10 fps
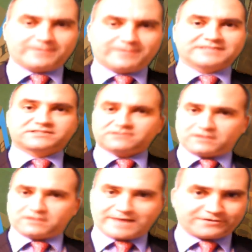
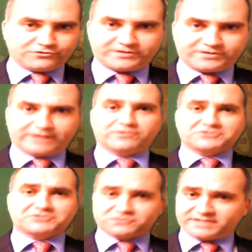comments about Newt
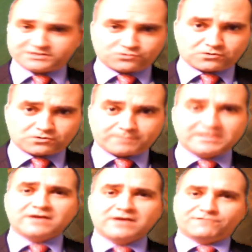Gingrich or
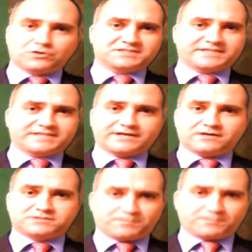Santorum, focusing
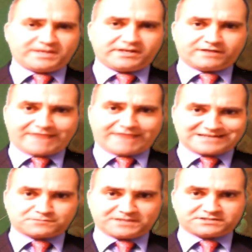on diminutive
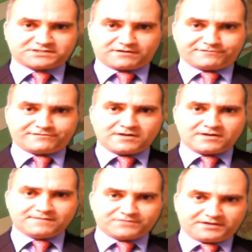aspects of
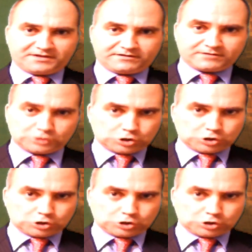the